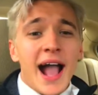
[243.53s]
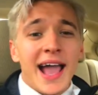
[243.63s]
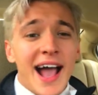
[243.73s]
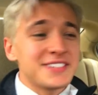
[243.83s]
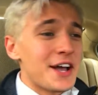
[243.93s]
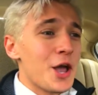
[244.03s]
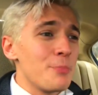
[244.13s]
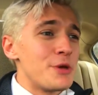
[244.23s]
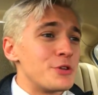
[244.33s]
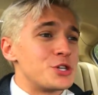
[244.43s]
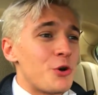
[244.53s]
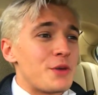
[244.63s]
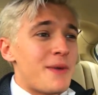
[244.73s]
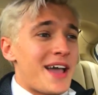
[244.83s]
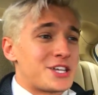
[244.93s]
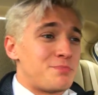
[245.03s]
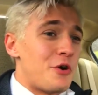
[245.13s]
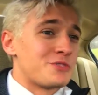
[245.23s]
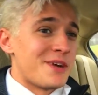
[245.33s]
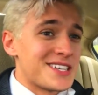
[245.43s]
Guys, I hope you enjoyed my
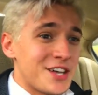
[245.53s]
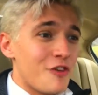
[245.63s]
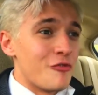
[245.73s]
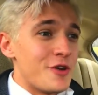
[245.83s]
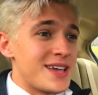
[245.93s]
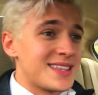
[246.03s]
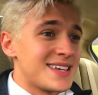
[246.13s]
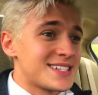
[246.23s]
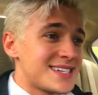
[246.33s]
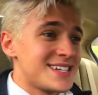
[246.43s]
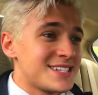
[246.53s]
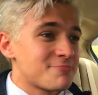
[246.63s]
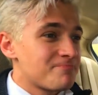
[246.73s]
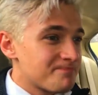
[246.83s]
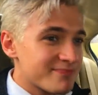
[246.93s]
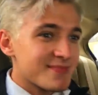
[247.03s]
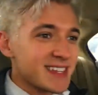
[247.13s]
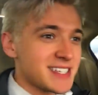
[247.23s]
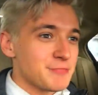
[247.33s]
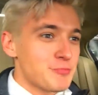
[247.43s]
Expose Myself Week. This is
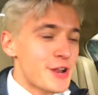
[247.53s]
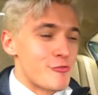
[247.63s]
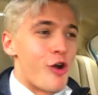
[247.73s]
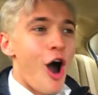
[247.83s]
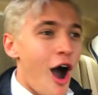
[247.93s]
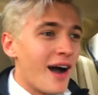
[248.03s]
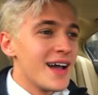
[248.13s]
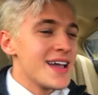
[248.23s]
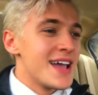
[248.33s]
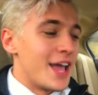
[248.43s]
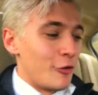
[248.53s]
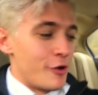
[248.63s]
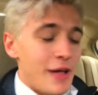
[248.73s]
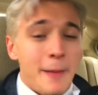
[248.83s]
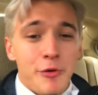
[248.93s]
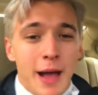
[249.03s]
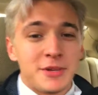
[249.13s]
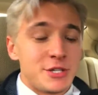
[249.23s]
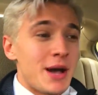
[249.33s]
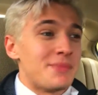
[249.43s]
pretty raw. And real, I
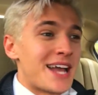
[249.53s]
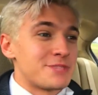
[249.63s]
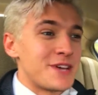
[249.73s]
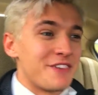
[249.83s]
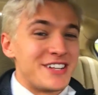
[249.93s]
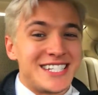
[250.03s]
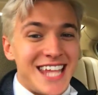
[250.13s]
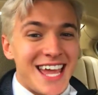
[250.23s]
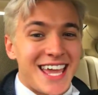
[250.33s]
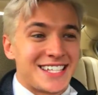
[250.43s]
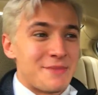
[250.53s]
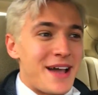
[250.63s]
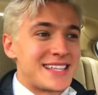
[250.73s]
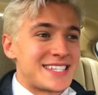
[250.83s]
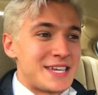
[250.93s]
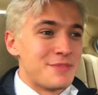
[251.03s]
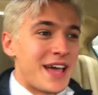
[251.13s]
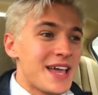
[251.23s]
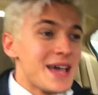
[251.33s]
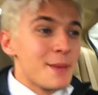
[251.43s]
promise you, I'm not as big of a dick as it might seem
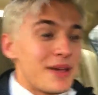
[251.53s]
like.